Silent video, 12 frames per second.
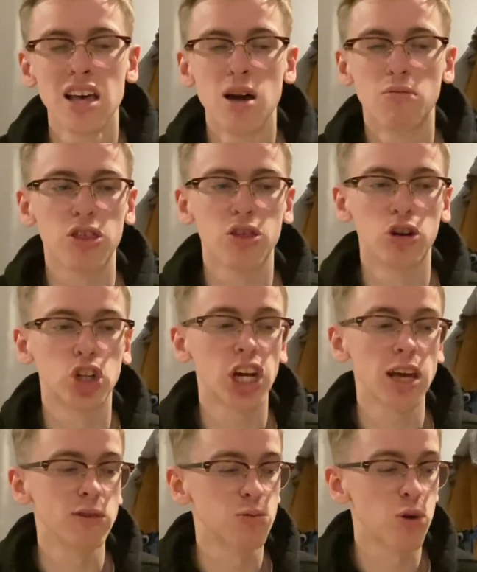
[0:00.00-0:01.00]
But I thought
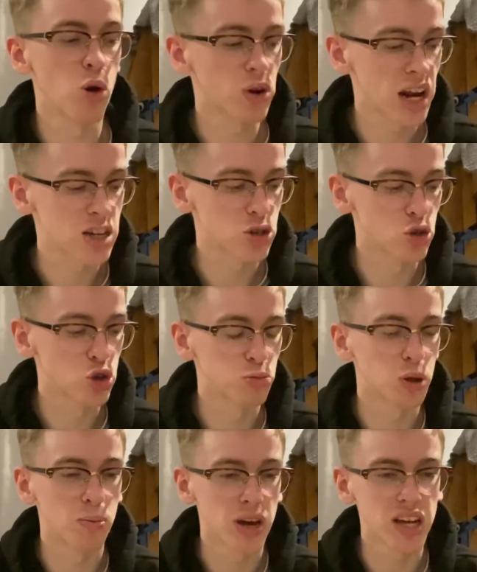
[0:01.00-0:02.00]
Seamus progressed us up the
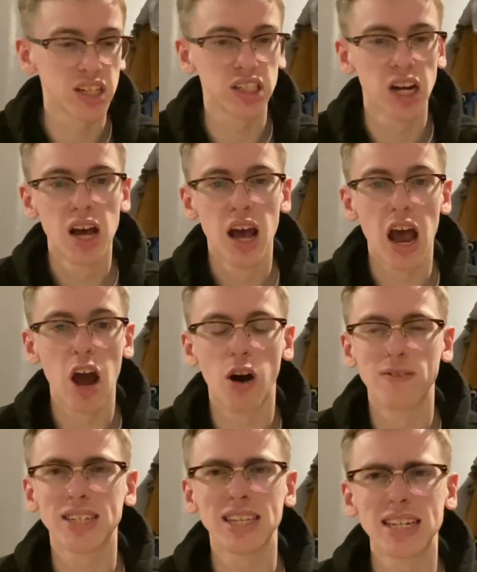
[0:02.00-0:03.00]
pitch.
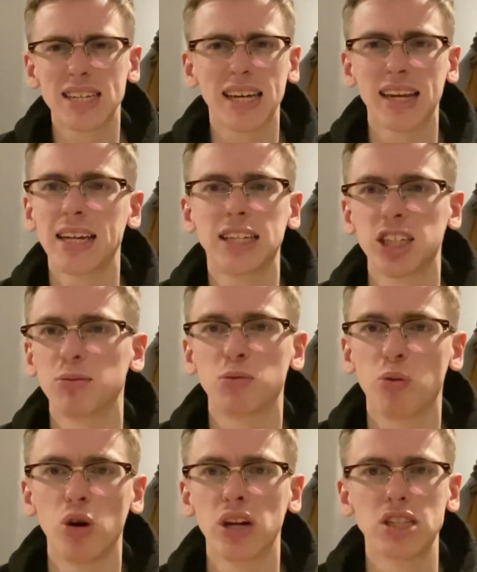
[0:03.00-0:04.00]
Obviously, it's a great shift
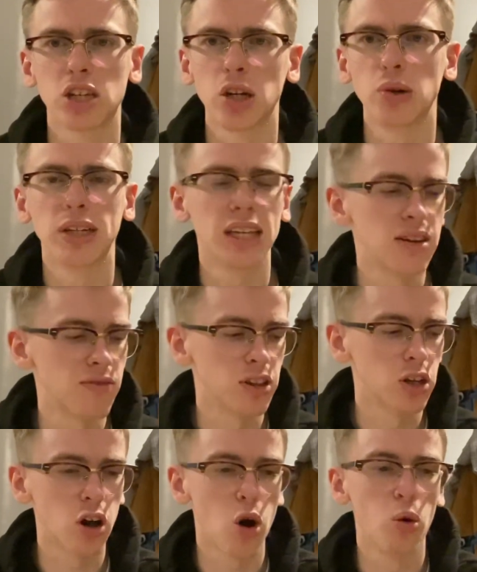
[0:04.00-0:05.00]
ball into Luka Dean for the
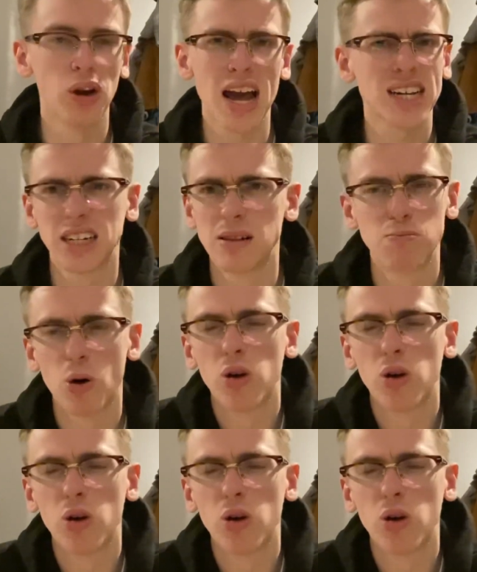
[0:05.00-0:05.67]
goal. Excellent ball